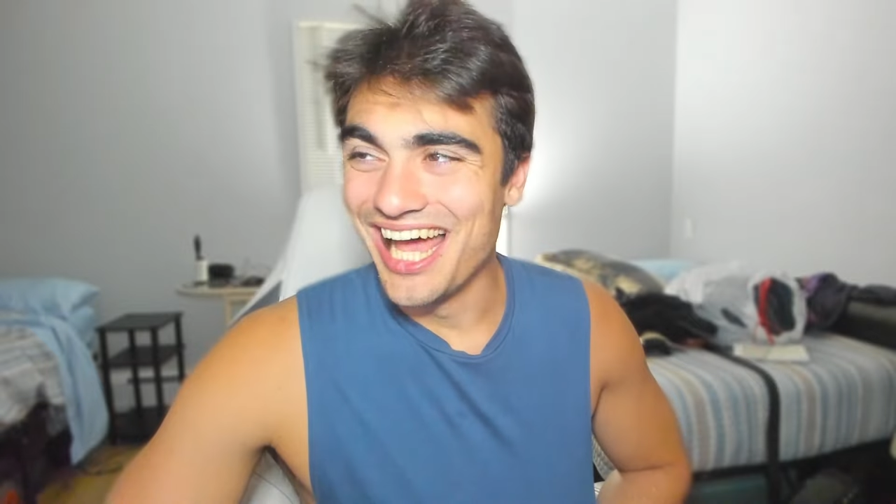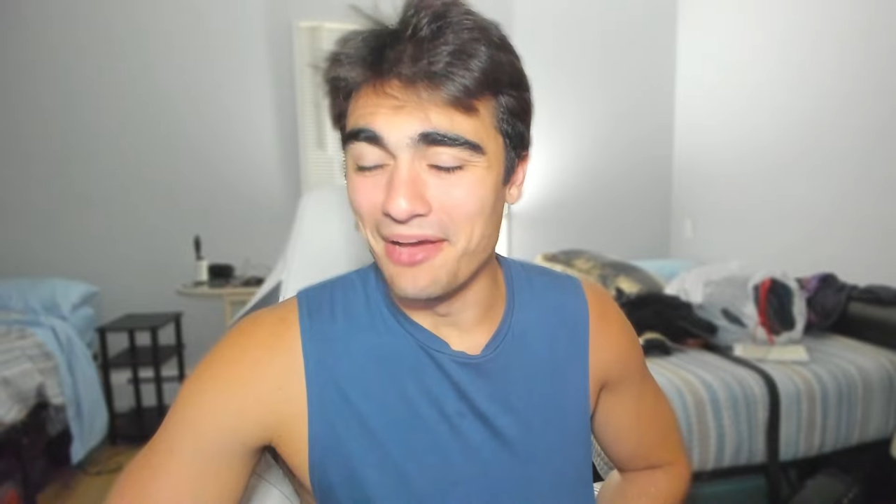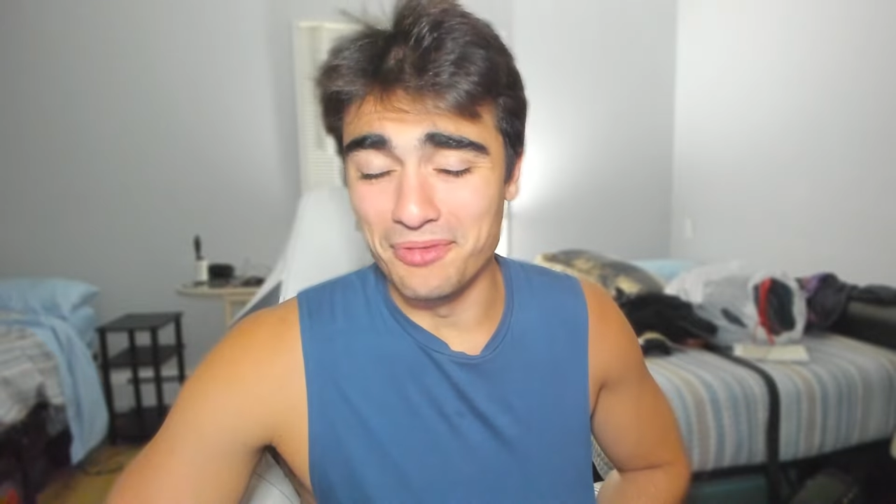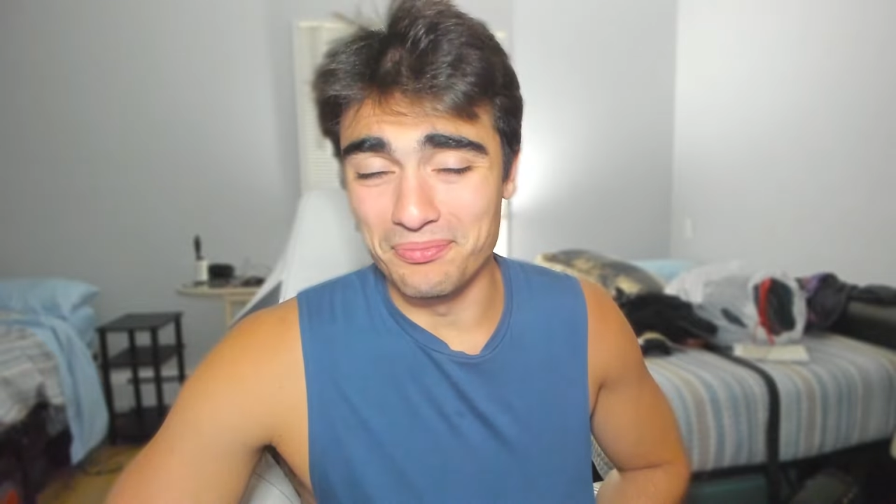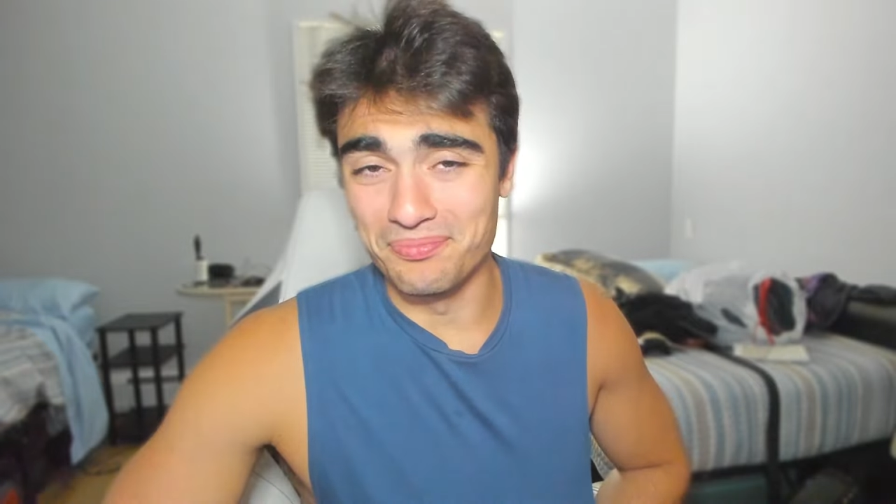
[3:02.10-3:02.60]

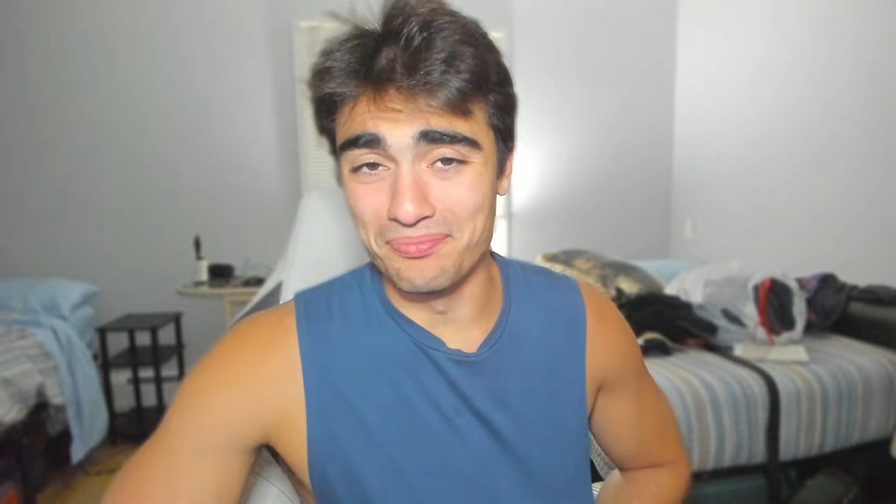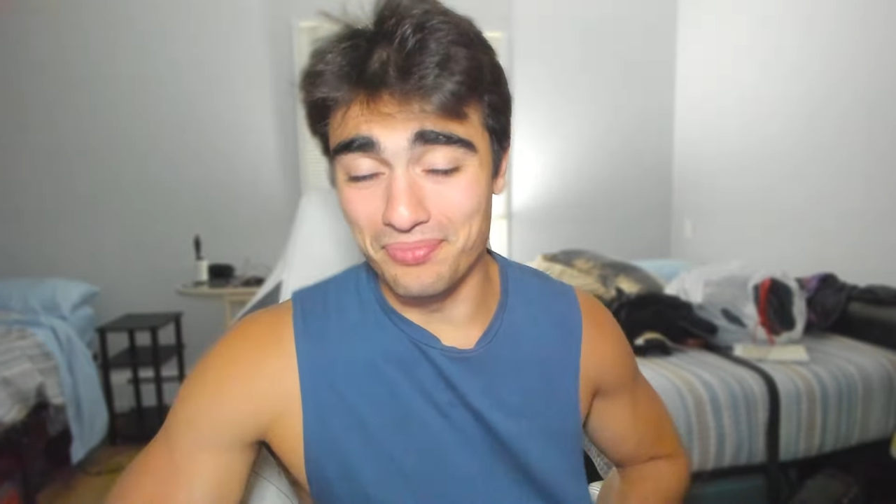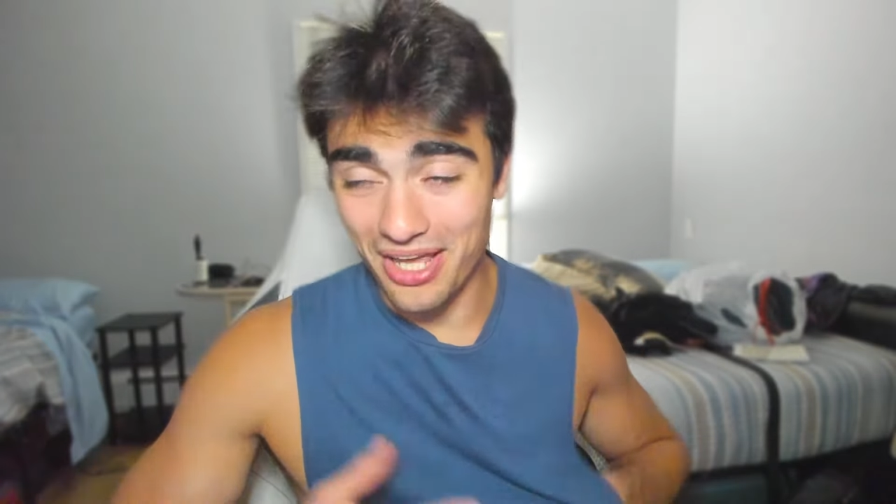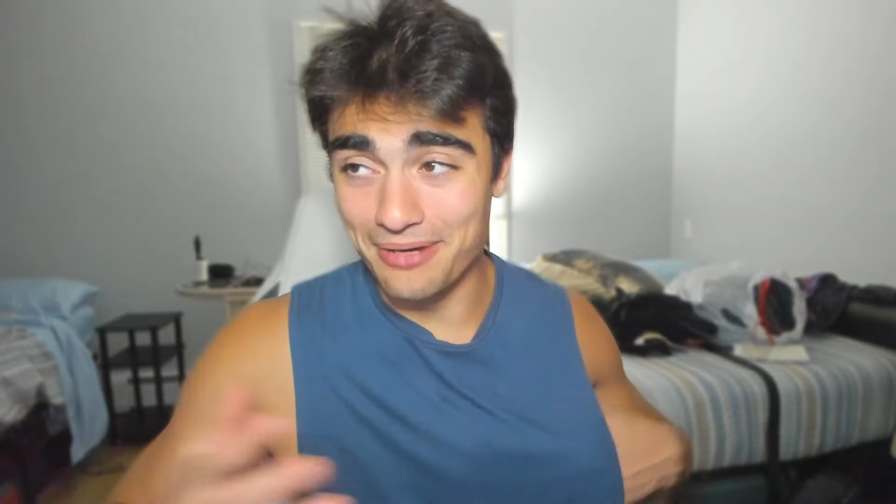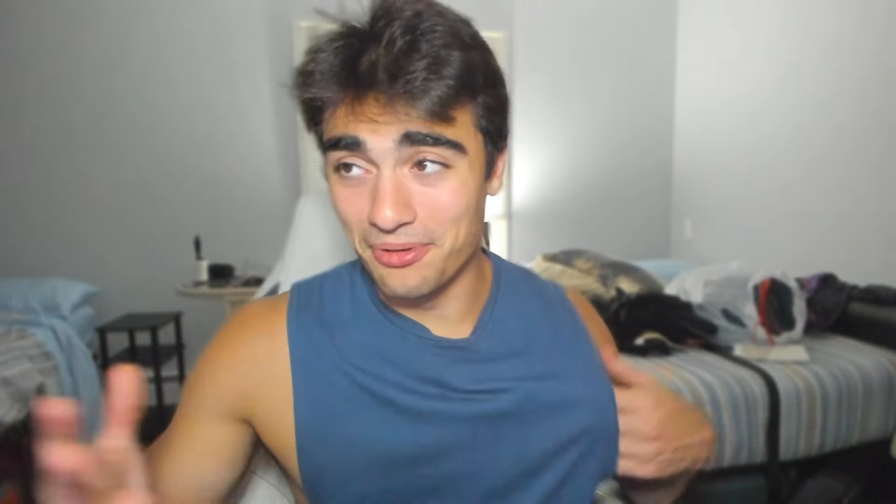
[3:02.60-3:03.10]
I've been
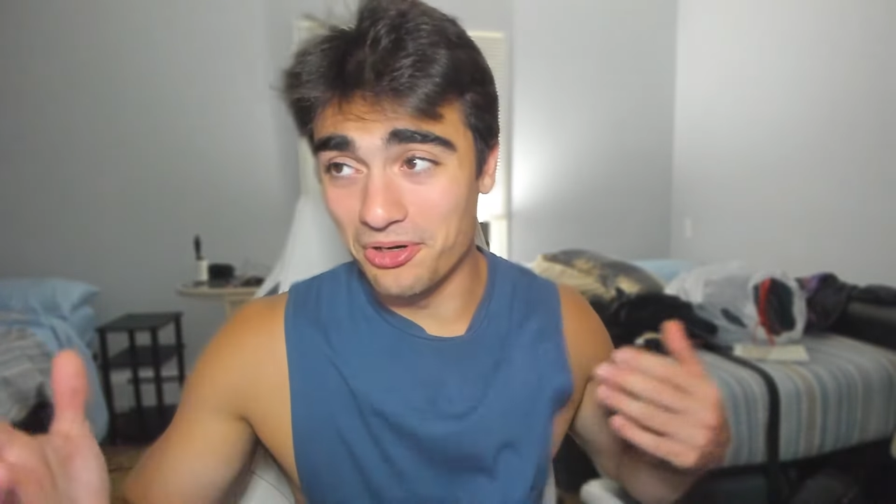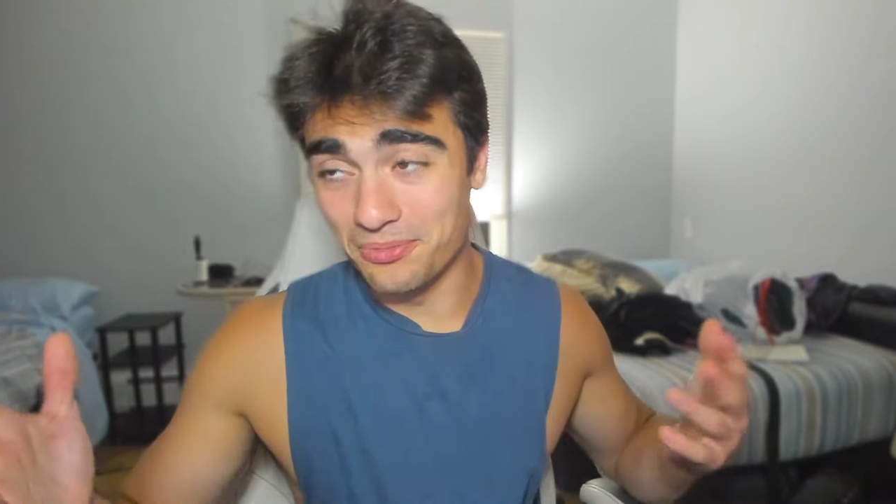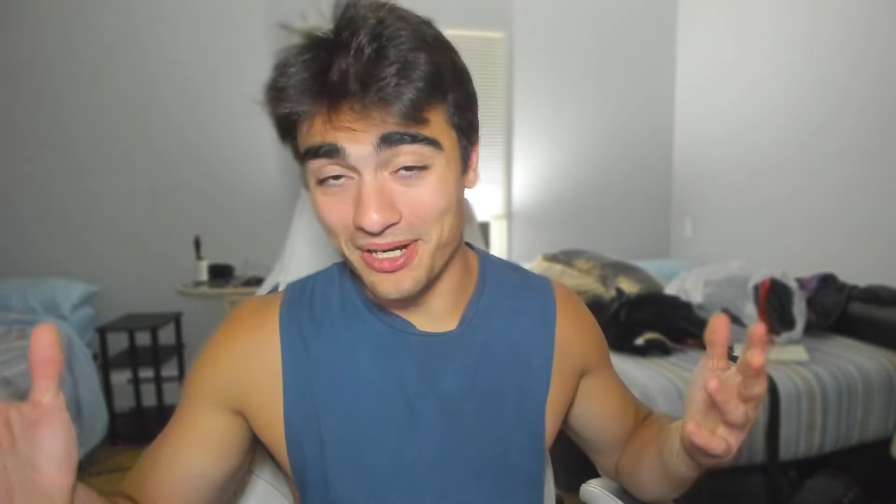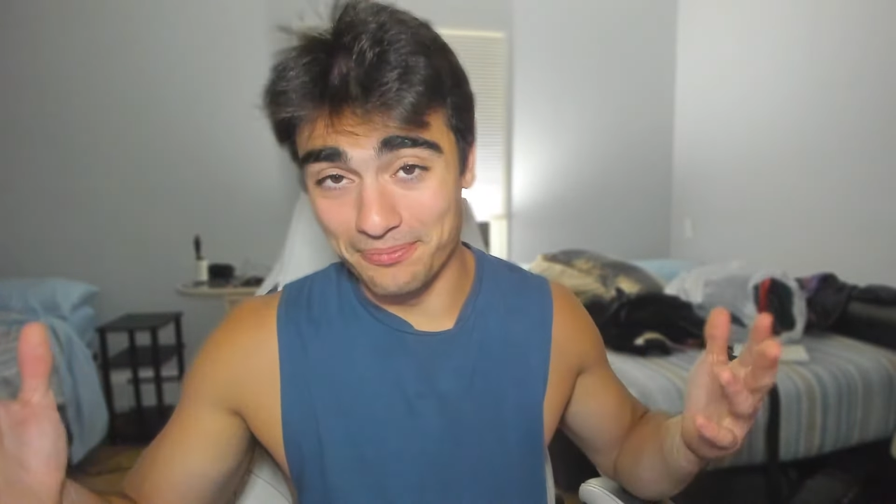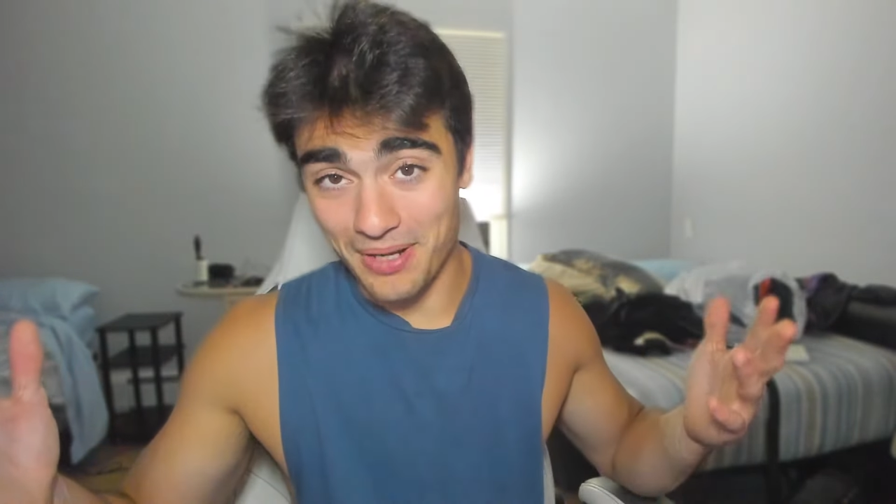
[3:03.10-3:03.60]
playing
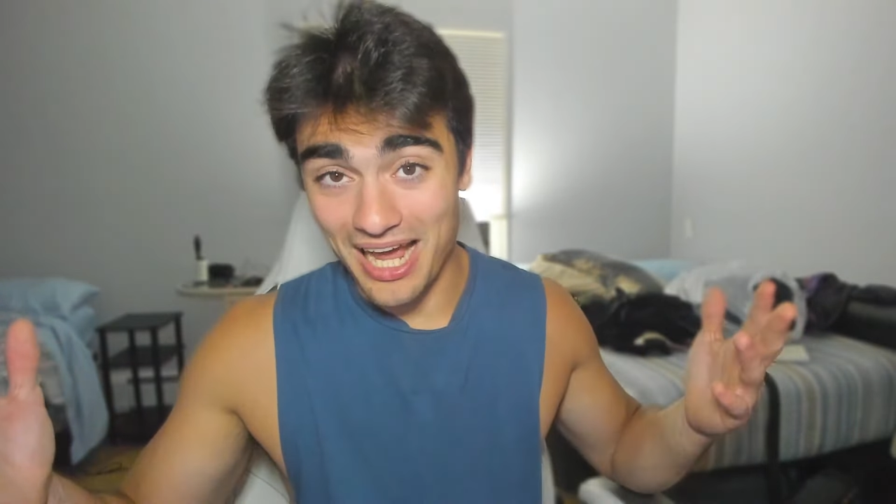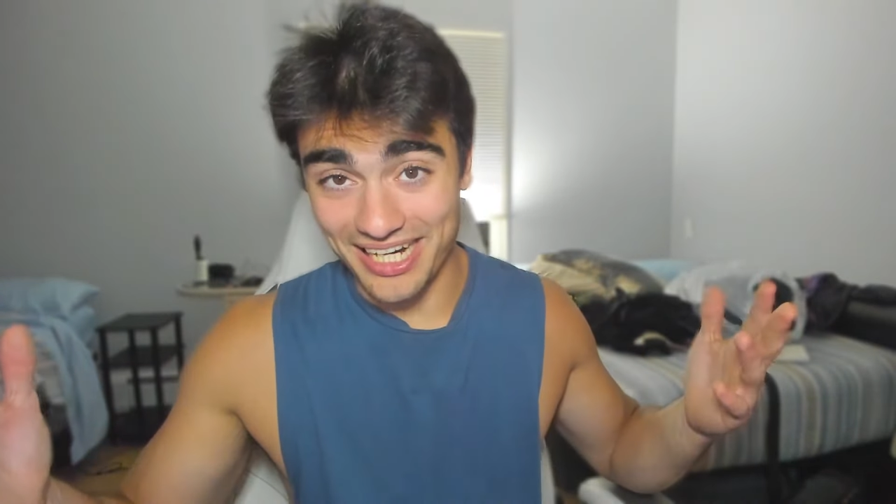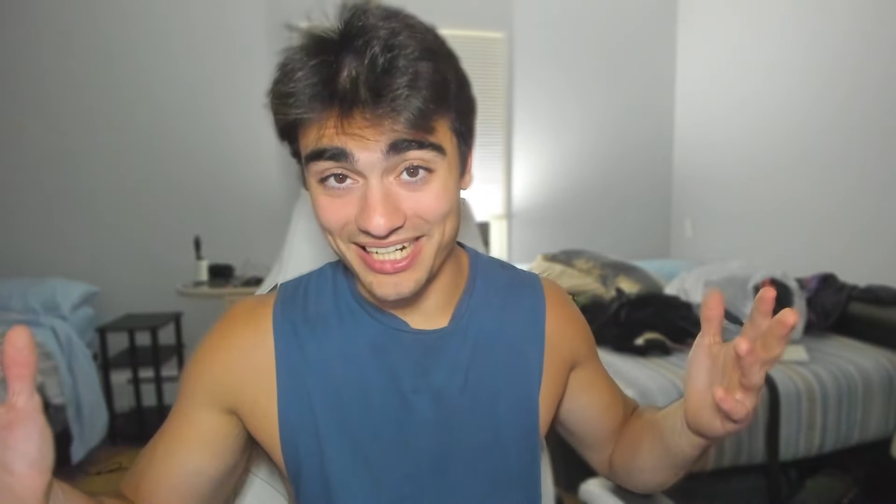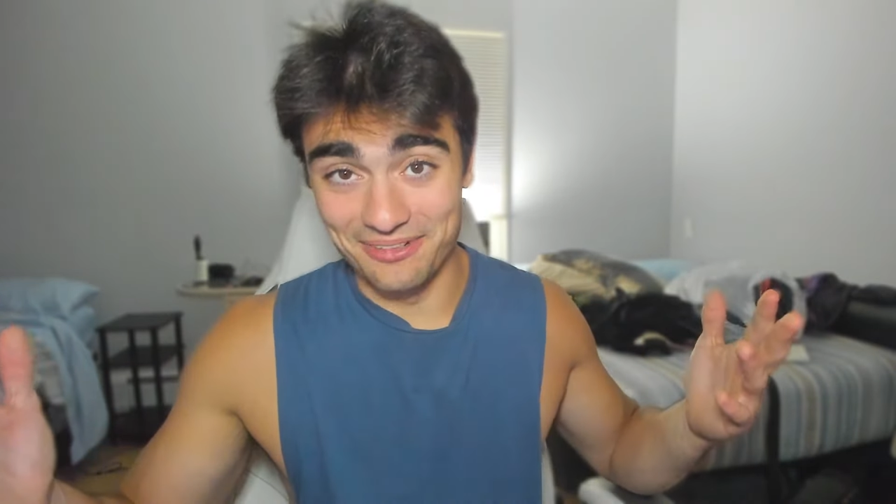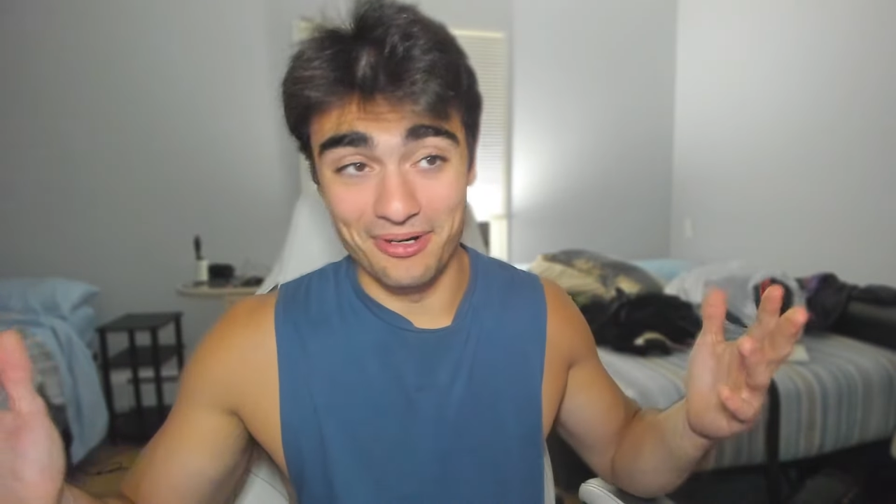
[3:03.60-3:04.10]
Pokemon
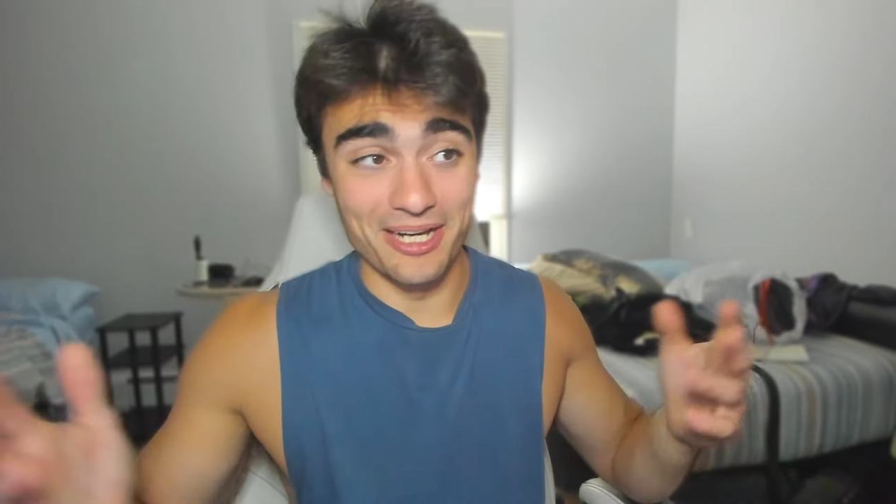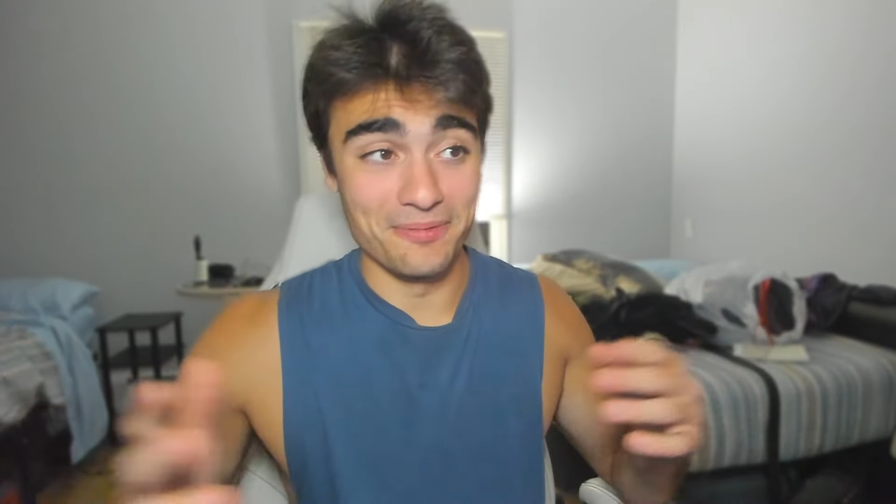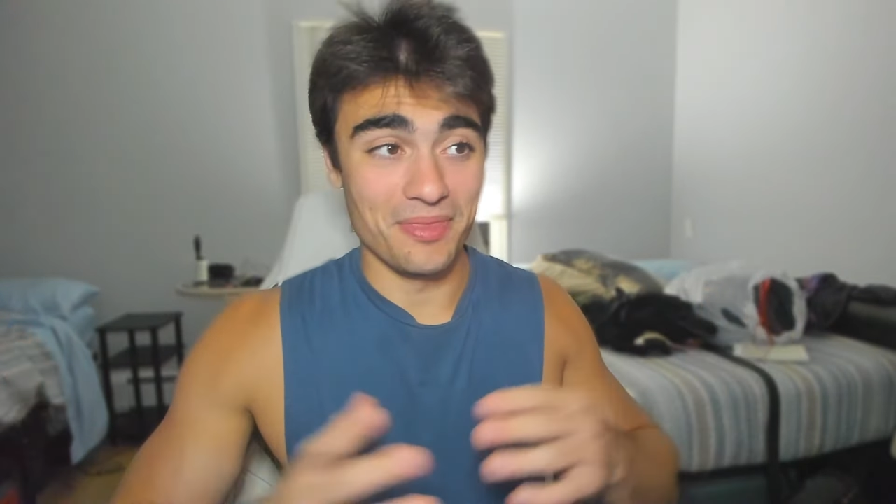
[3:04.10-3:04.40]
Pocket, right?